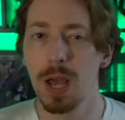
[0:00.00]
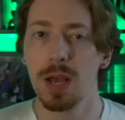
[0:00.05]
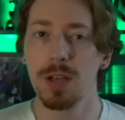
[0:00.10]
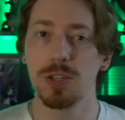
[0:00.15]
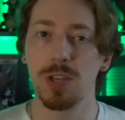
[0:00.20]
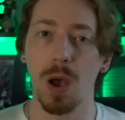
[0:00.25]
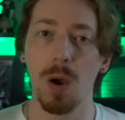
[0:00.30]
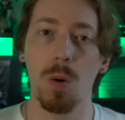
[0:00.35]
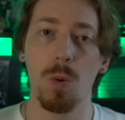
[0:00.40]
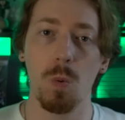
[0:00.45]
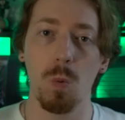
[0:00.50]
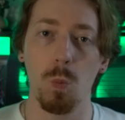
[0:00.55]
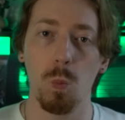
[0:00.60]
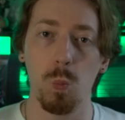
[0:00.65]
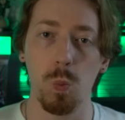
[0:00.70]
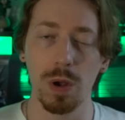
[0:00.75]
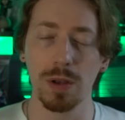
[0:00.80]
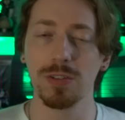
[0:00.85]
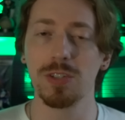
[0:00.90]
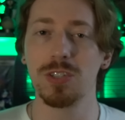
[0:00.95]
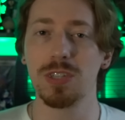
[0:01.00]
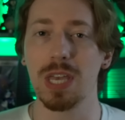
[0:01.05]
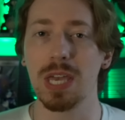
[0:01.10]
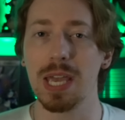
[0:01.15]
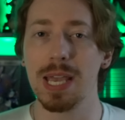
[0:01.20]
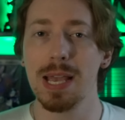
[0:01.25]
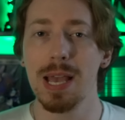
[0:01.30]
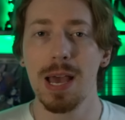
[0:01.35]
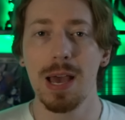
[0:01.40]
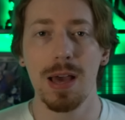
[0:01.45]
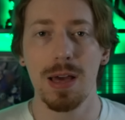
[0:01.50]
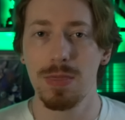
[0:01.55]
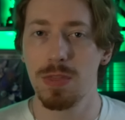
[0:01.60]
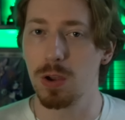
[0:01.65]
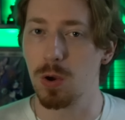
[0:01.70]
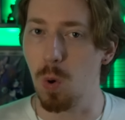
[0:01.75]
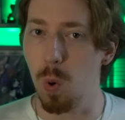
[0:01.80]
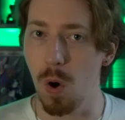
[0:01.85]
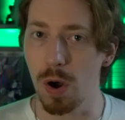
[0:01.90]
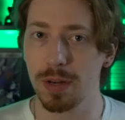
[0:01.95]
So we'll see. The
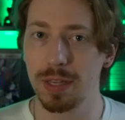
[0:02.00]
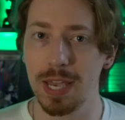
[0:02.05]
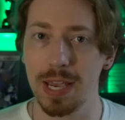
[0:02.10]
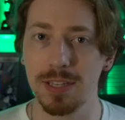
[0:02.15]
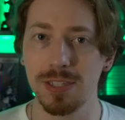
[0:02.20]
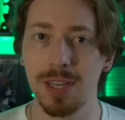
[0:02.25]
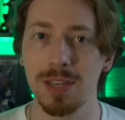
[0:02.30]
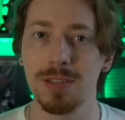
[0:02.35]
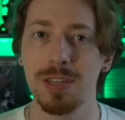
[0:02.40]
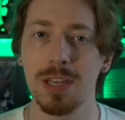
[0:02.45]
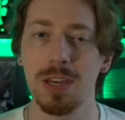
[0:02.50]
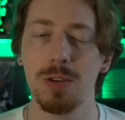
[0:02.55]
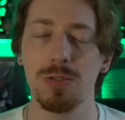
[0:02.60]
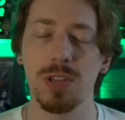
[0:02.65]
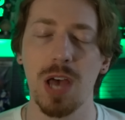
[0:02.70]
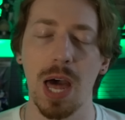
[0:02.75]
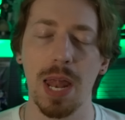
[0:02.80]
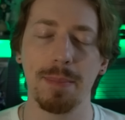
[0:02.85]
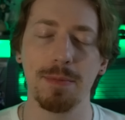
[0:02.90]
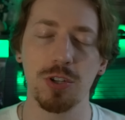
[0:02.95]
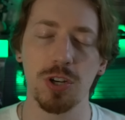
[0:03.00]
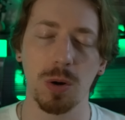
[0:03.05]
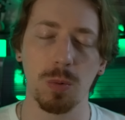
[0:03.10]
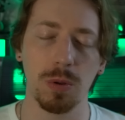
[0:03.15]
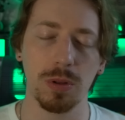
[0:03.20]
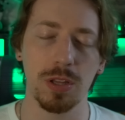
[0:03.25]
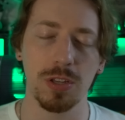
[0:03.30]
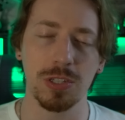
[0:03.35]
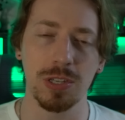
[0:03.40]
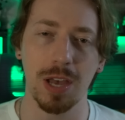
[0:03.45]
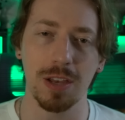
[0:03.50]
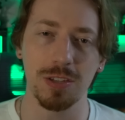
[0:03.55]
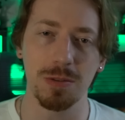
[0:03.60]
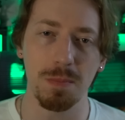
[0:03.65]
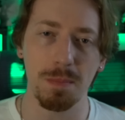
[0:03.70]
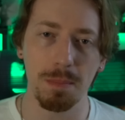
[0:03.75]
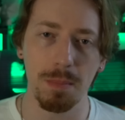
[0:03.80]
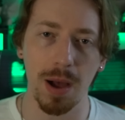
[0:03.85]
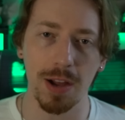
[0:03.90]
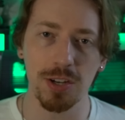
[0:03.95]
court case continues on. I'm sure we'll discuss
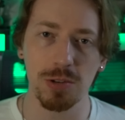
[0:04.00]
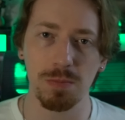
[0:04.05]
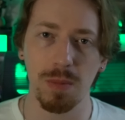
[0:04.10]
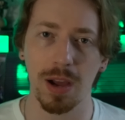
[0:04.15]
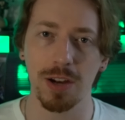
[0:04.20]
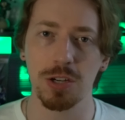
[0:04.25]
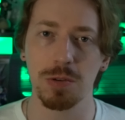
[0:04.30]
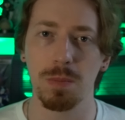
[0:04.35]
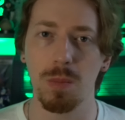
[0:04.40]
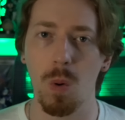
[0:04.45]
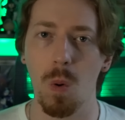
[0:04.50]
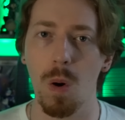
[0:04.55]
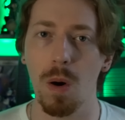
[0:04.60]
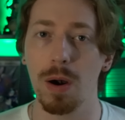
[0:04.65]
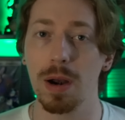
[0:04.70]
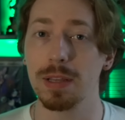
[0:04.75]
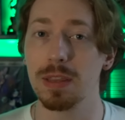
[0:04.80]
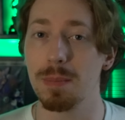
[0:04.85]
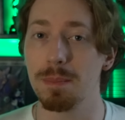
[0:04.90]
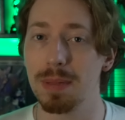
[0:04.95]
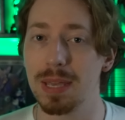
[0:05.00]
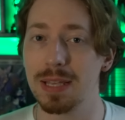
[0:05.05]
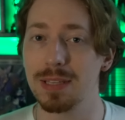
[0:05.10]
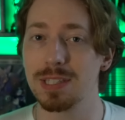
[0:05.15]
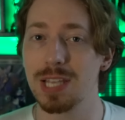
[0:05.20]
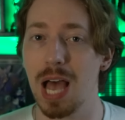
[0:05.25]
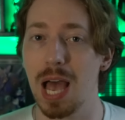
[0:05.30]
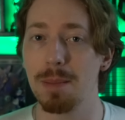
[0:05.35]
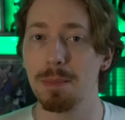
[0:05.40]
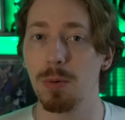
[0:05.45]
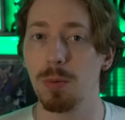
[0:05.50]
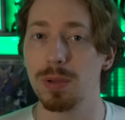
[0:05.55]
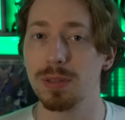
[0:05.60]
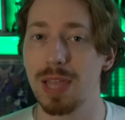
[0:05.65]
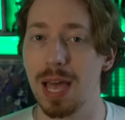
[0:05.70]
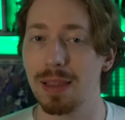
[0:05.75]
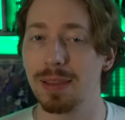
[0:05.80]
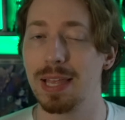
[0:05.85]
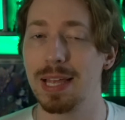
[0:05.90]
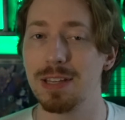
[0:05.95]
much, much more in the meantime. But with
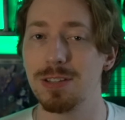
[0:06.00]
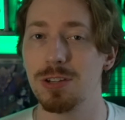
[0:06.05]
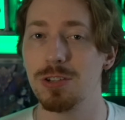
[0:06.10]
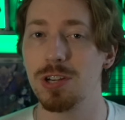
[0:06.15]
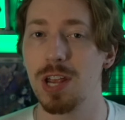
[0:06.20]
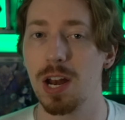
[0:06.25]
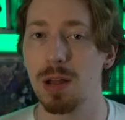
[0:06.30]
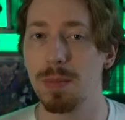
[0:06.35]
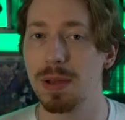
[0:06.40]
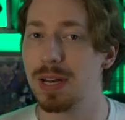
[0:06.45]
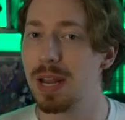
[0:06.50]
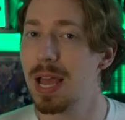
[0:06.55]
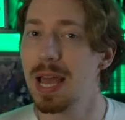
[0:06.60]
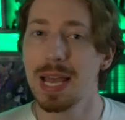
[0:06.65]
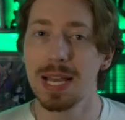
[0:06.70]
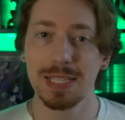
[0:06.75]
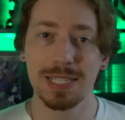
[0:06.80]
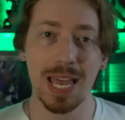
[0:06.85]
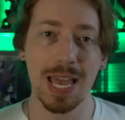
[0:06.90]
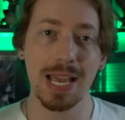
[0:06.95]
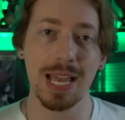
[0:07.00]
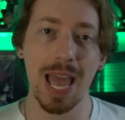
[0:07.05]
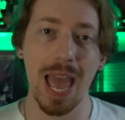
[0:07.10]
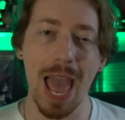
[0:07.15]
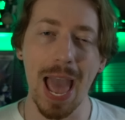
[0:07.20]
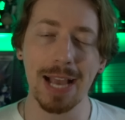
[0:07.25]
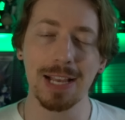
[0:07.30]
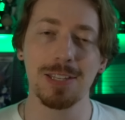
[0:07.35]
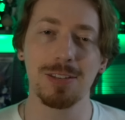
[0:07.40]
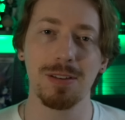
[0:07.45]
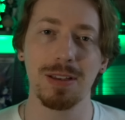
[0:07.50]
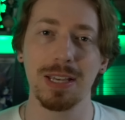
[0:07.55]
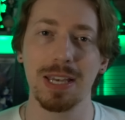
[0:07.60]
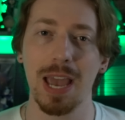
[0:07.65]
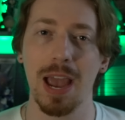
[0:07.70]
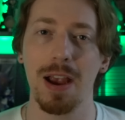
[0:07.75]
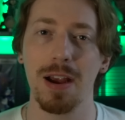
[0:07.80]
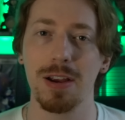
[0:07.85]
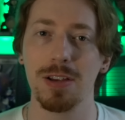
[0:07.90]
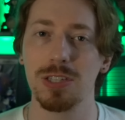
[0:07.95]
that, ladies and gentlemen, take excellent
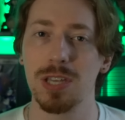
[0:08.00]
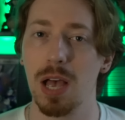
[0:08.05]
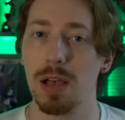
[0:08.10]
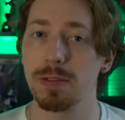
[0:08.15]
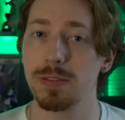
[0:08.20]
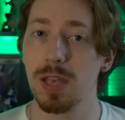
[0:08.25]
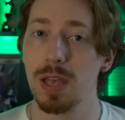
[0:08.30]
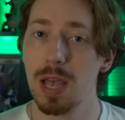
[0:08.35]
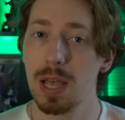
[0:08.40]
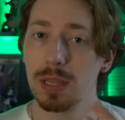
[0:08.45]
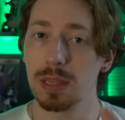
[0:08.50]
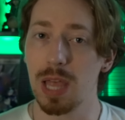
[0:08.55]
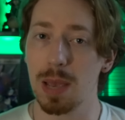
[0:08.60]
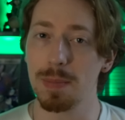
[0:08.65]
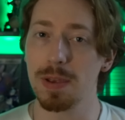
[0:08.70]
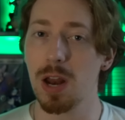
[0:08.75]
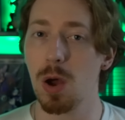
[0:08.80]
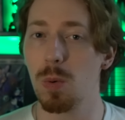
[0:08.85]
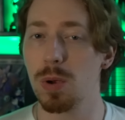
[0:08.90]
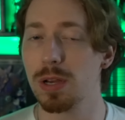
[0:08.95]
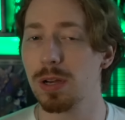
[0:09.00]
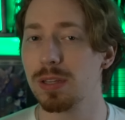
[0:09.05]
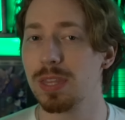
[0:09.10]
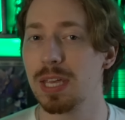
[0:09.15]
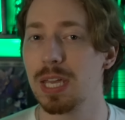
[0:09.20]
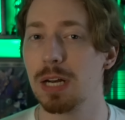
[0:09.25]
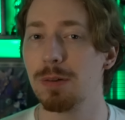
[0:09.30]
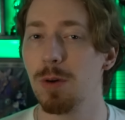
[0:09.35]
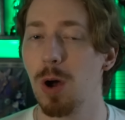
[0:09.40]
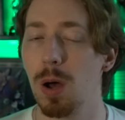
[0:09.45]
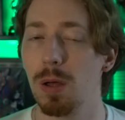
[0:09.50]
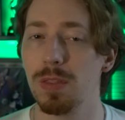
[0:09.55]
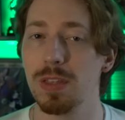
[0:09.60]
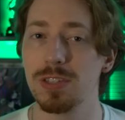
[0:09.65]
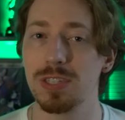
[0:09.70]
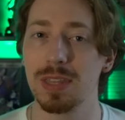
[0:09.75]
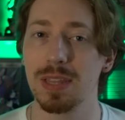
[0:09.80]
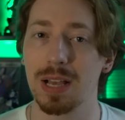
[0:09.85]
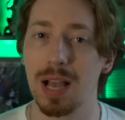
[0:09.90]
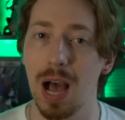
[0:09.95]
care of yourselves. Let me know what you're thinking of all of
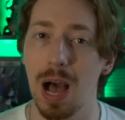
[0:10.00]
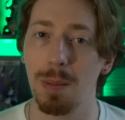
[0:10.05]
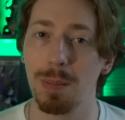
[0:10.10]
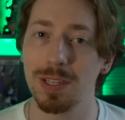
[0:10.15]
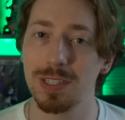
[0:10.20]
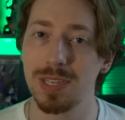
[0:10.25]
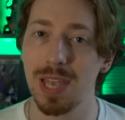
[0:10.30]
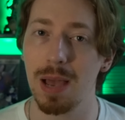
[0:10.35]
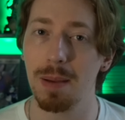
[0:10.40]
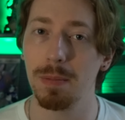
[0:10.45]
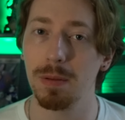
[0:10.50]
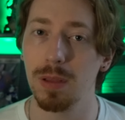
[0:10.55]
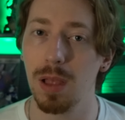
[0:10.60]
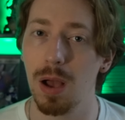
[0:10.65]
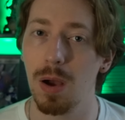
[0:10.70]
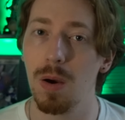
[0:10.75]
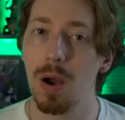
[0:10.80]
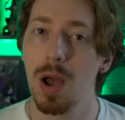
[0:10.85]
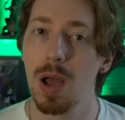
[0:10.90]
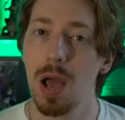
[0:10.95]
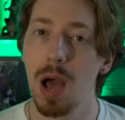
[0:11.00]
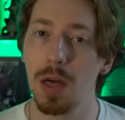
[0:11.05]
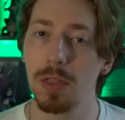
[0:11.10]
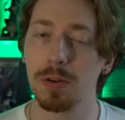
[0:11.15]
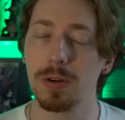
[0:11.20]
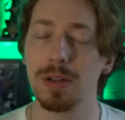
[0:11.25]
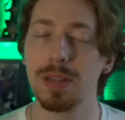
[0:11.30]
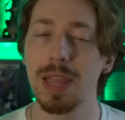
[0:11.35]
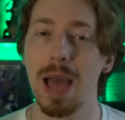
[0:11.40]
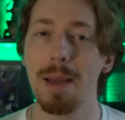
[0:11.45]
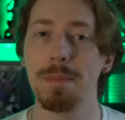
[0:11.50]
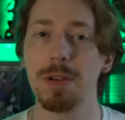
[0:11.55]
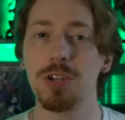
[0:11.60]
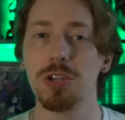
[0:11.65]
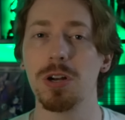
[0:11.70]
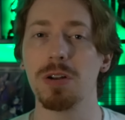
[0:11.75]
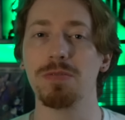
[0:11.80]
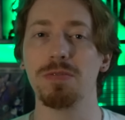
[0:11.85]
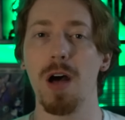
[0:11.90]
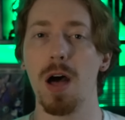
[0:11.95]
this in the comments down below. Other than that, be
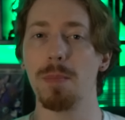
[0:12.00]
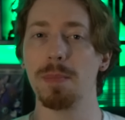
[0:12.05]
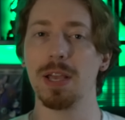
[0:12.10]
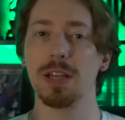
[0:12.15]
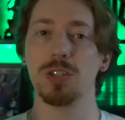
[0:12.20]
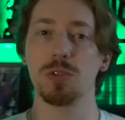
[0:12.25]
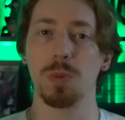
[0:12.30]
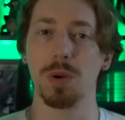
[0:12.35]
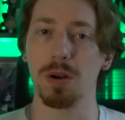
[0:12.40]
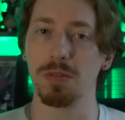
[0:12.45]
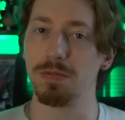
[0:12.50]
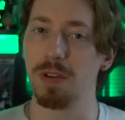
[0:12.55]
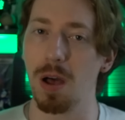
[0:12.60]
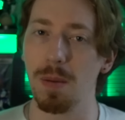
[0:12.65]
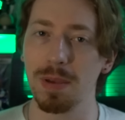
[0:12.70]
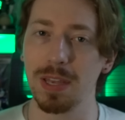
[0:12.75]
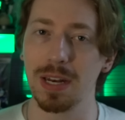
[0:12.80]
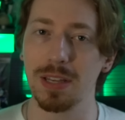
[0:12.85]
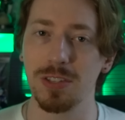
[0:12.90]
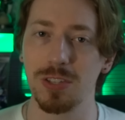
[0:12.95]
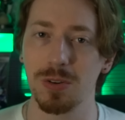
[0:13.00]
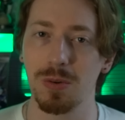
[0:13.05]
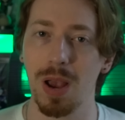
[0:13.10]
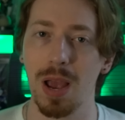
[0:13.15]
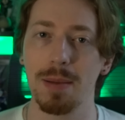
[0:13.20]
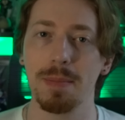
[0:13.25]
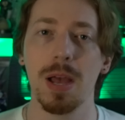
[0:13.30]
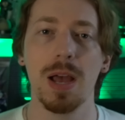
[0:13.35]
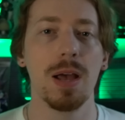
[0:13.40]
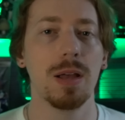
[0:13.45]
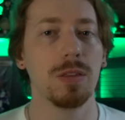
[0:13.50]
sure to follow me on Twitter, follow me on Instagram.